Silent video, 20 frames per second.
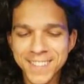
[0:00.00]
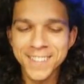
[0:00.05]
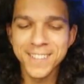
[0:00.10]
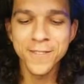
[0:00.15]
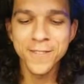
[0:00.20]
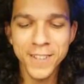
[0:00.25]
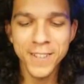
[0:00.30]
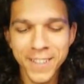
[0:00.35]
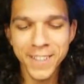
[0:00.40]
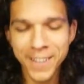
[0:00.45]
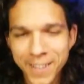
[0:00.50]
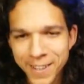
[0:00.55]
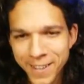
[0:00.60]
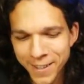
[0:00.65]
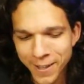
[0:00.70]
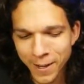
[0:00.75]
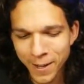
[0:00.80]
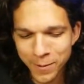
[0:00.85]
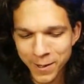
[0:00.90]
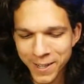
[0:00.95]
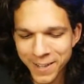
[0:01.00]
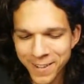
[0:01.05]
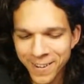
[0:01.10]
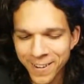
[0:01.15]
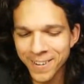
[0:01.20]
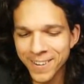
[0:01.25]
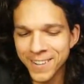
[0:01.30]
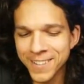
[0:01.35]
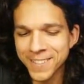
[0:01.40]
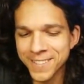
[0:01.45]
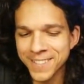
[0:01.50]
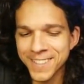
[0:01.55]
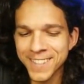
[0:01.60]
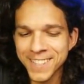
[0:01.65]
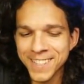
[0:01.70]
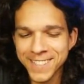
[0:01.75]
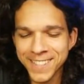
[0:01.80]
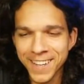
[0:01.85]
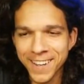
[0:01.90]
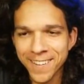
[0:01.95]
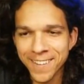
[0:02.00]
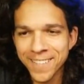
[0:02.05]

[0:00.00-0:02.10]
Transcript: Really coming in hard on this now.